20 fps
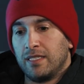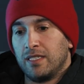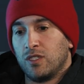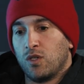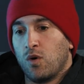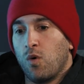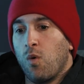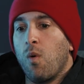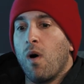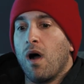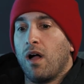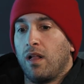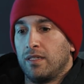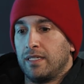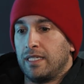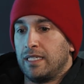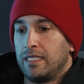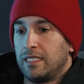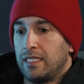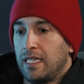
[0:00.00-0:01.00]

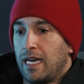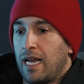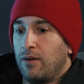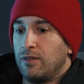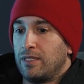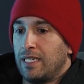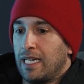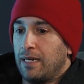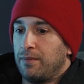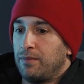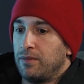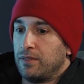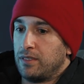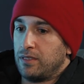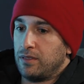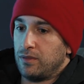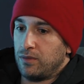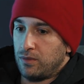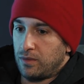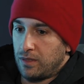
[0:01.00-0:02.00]
qualities that I was able
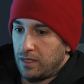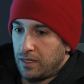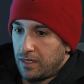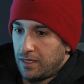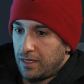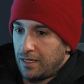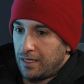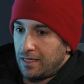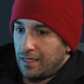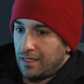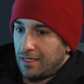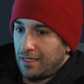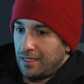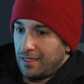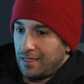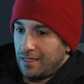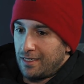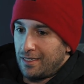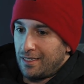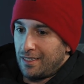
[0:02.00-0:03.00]
to
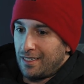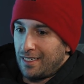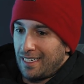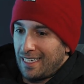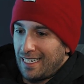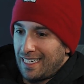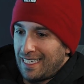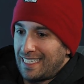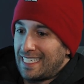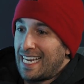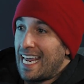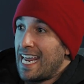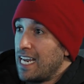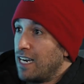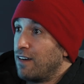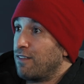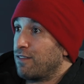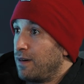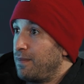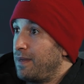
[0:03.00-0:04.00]

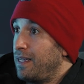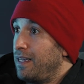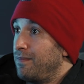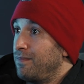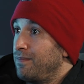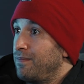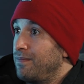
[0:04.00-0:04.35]
take from him